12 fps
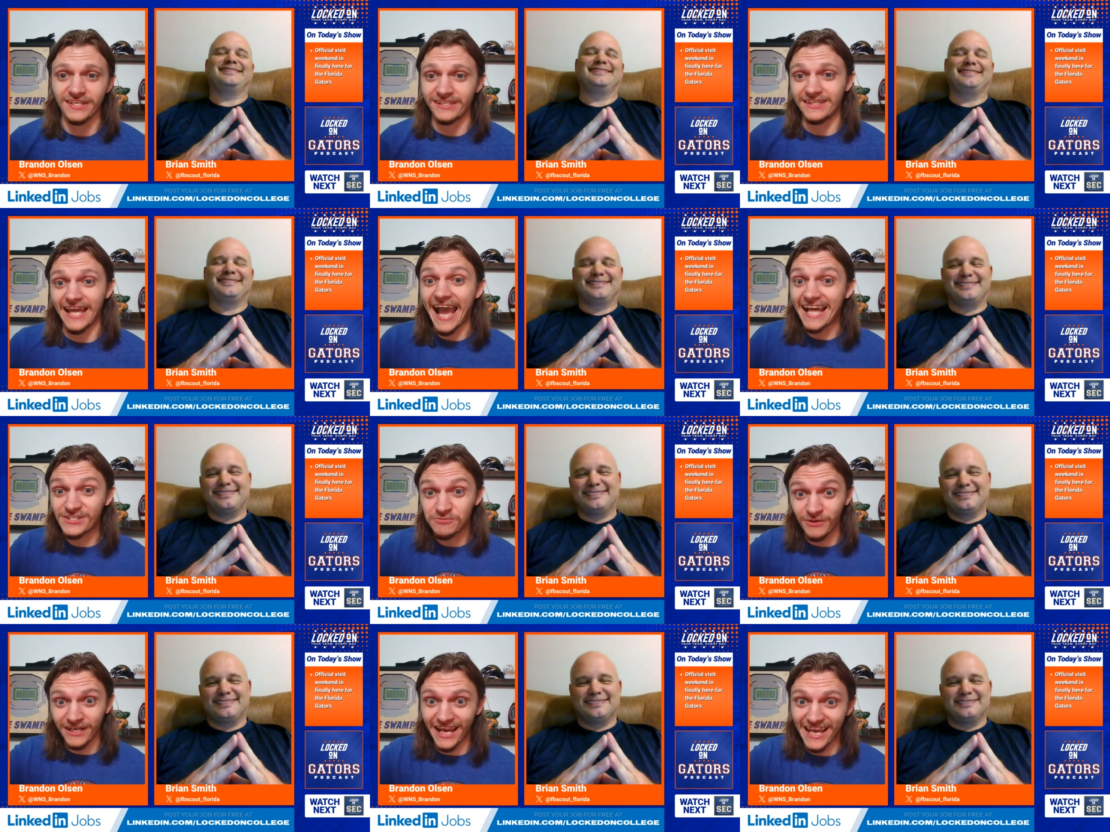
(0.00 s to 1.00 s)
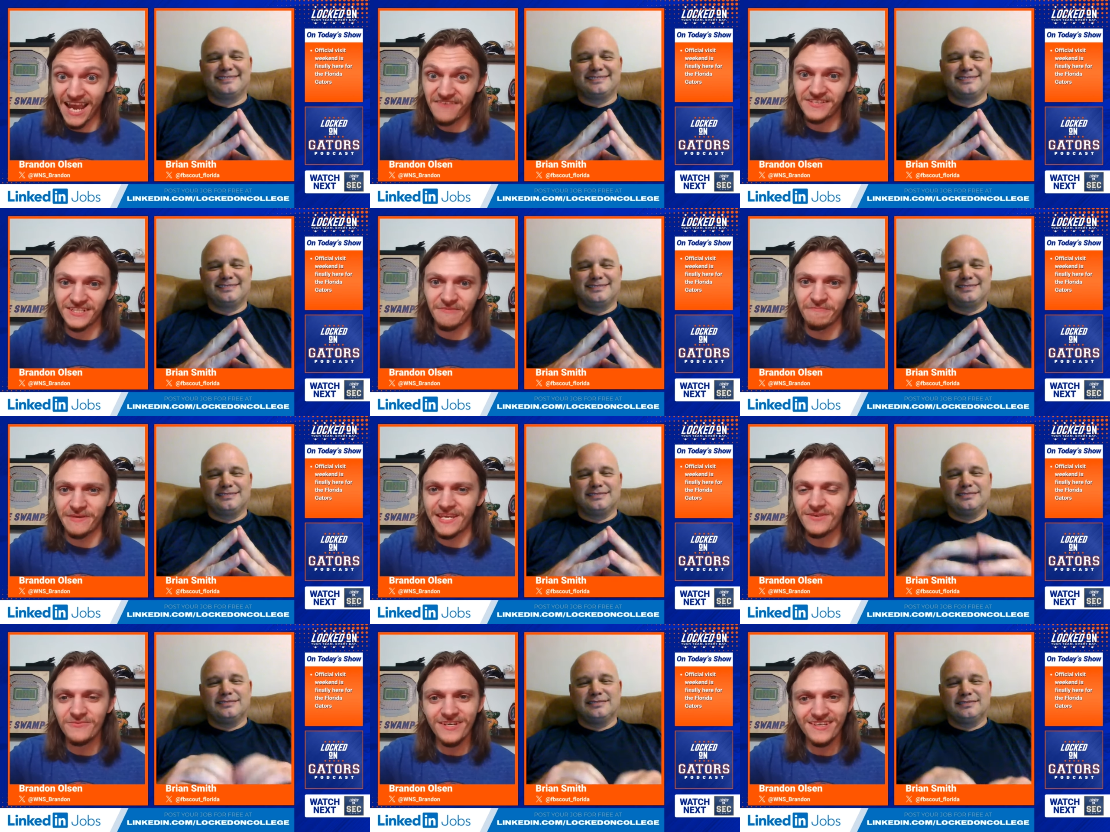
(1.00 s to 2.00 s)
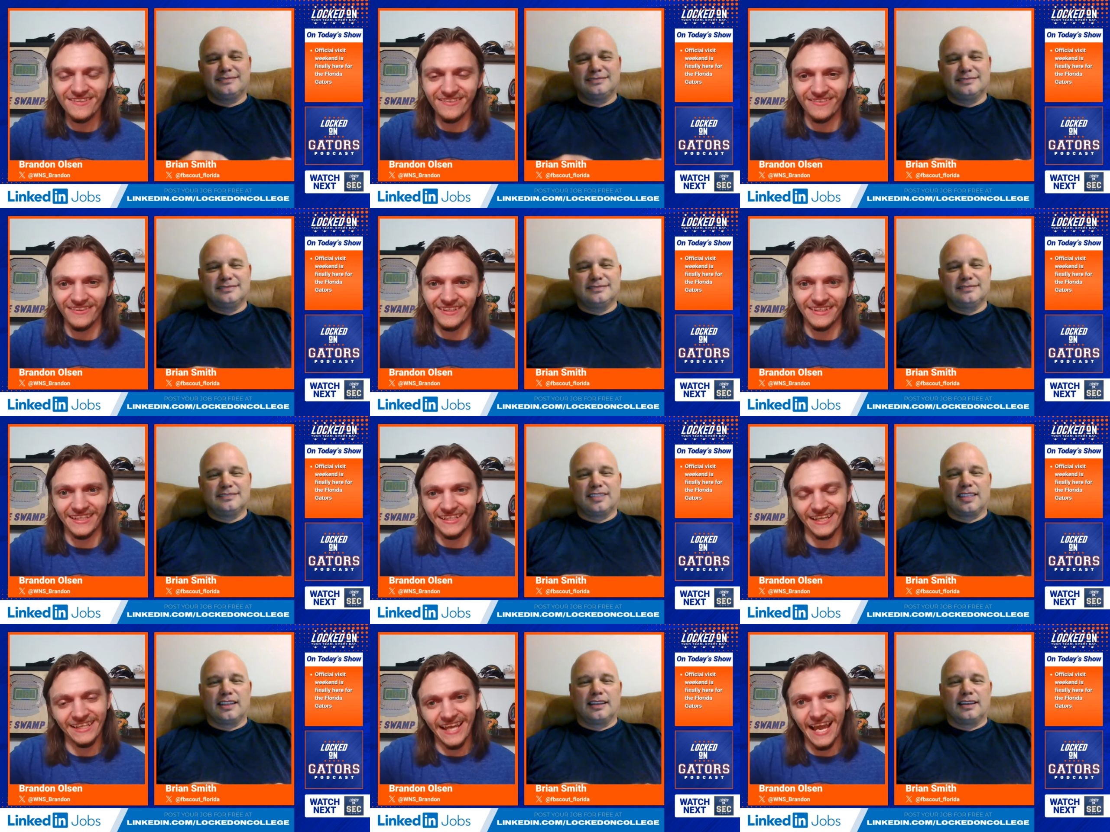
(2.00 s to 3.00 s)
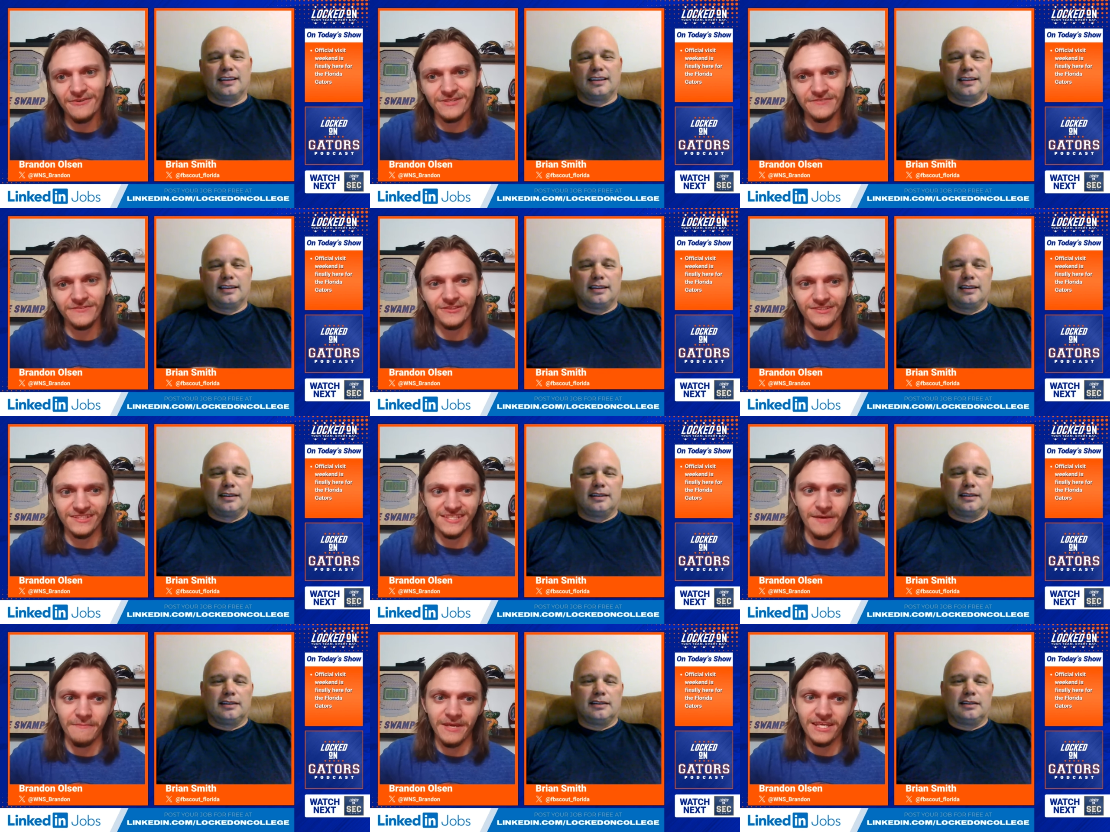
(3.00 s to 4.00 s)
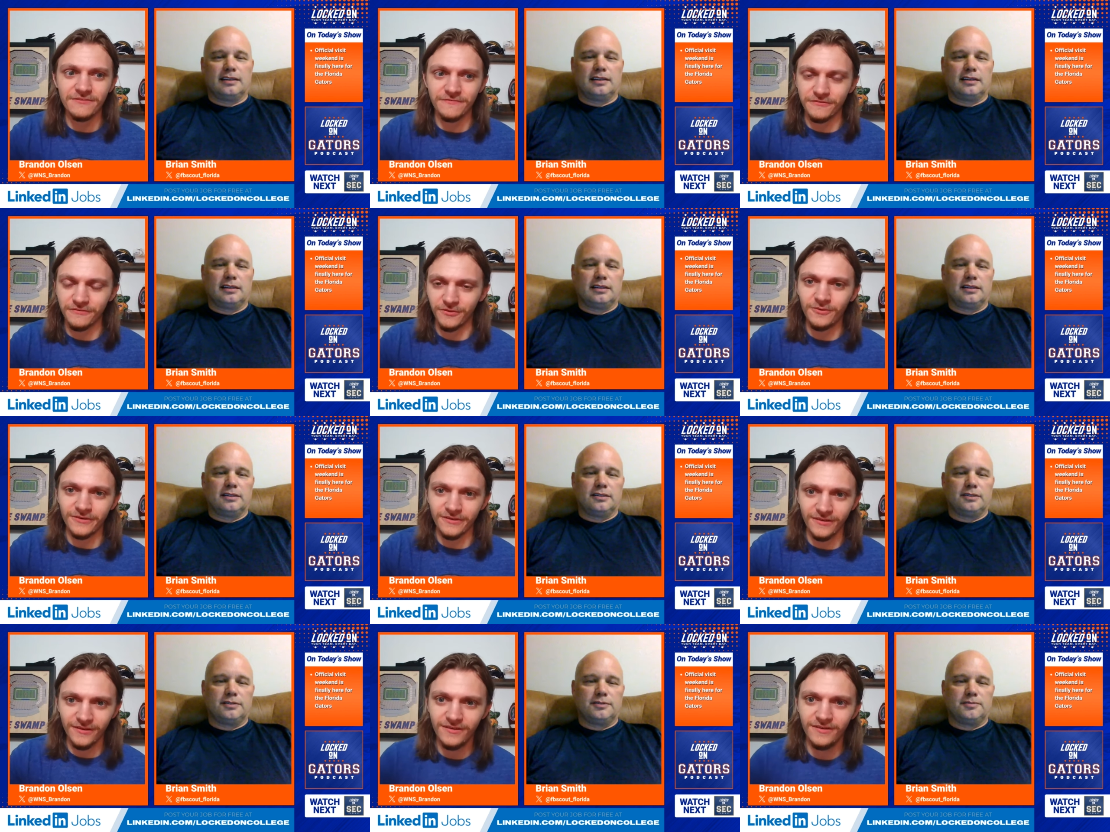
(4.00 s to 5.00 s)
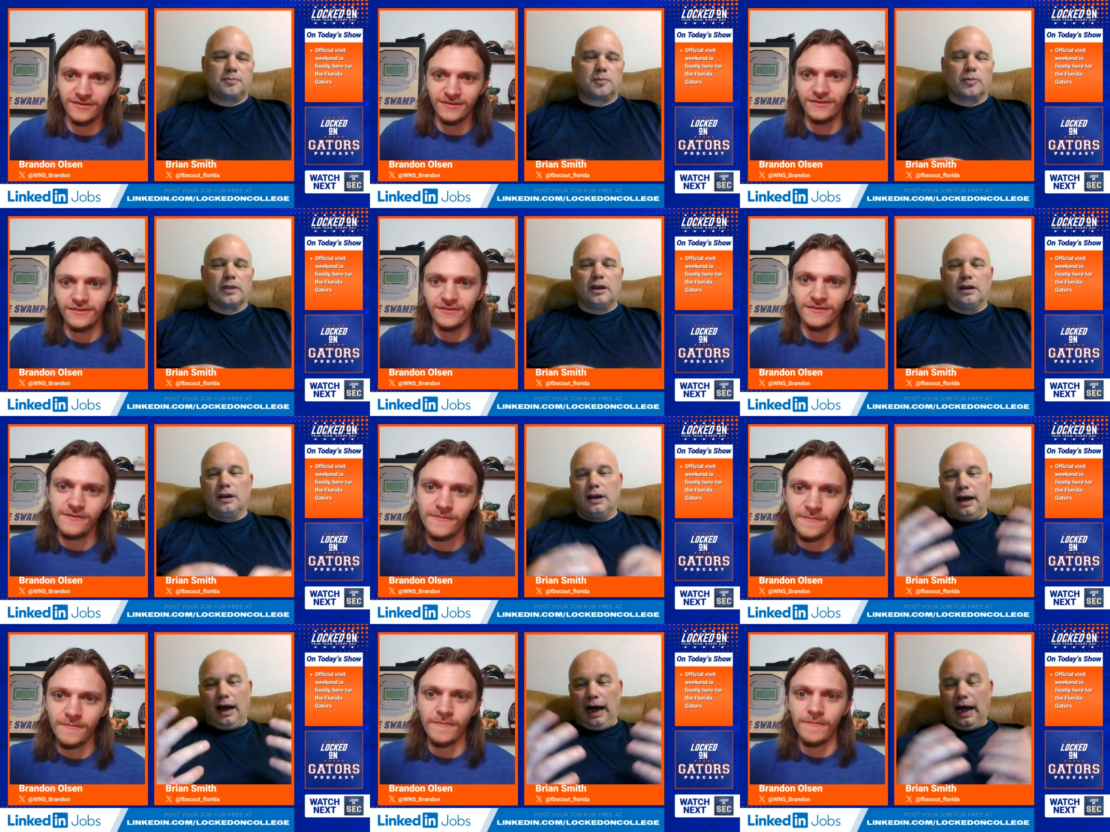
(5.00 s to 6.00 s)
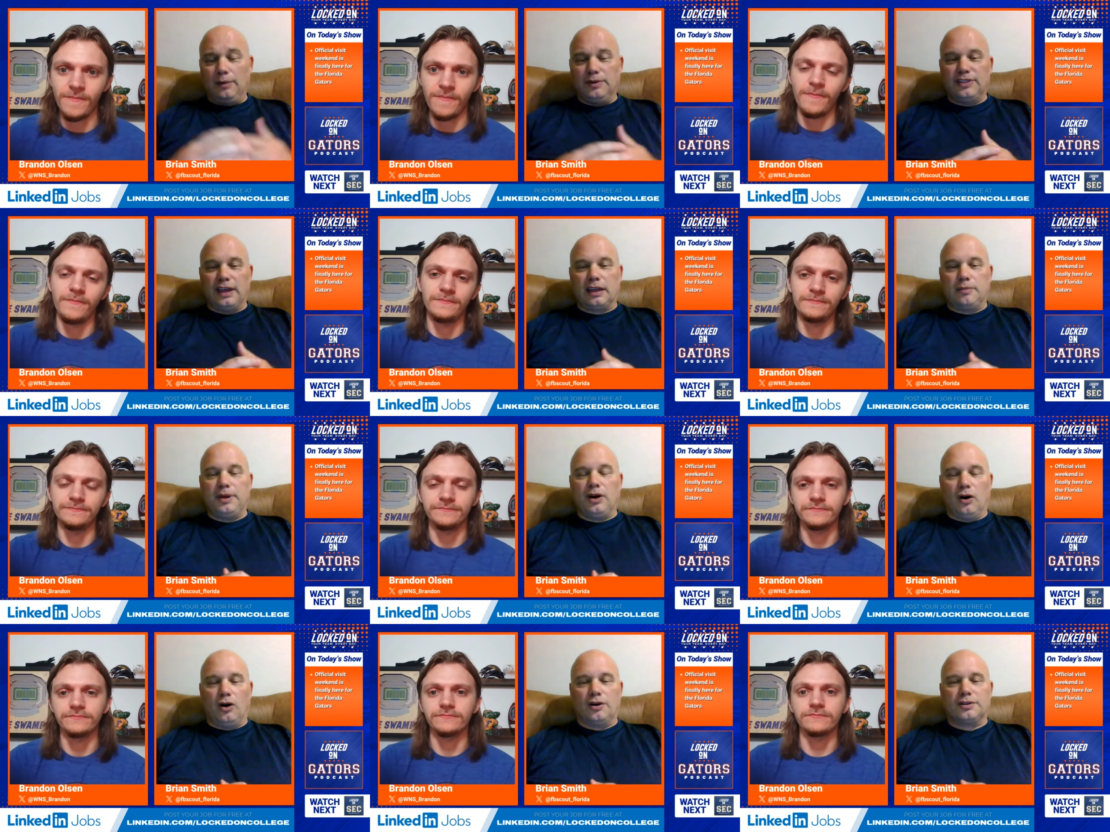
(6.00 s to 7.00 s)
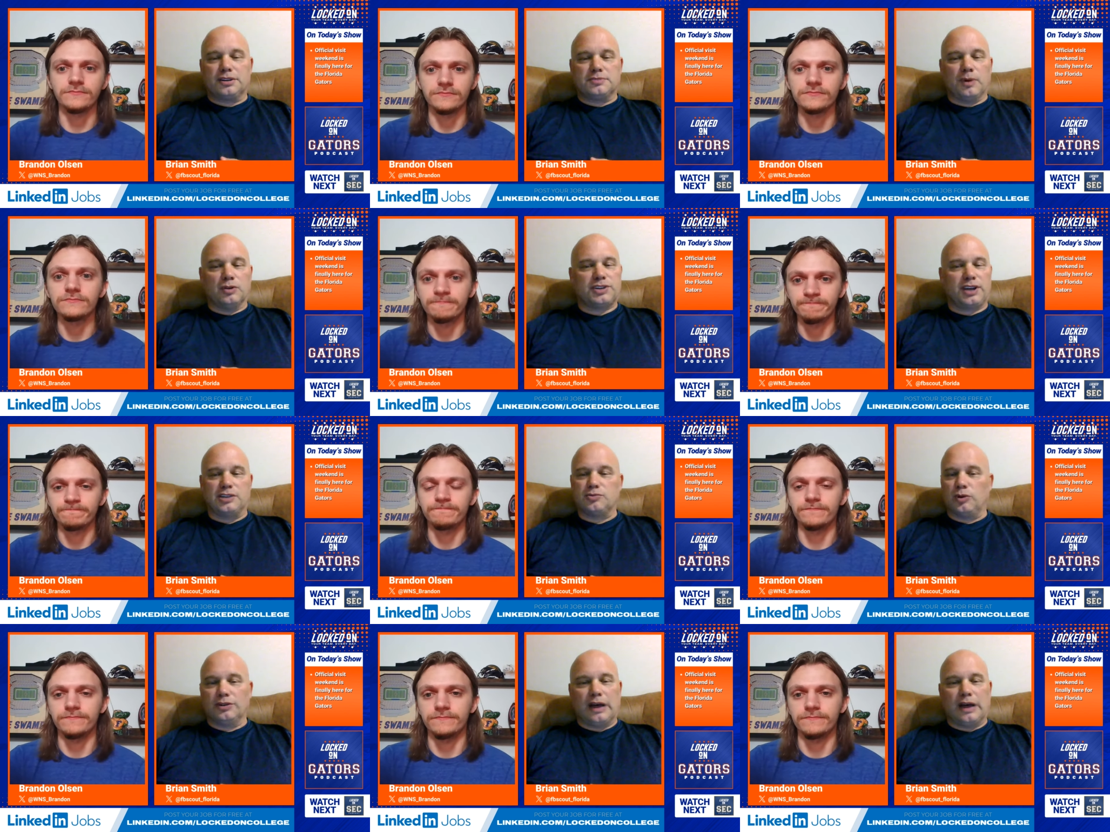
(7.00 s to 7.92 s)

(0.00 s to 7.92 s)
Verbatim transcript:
Speaker 1: like, that's what I have to compete with? Like, like, like how difficult does that make it for Florida?
Speaker 2: I would think it'd be hard because most kids will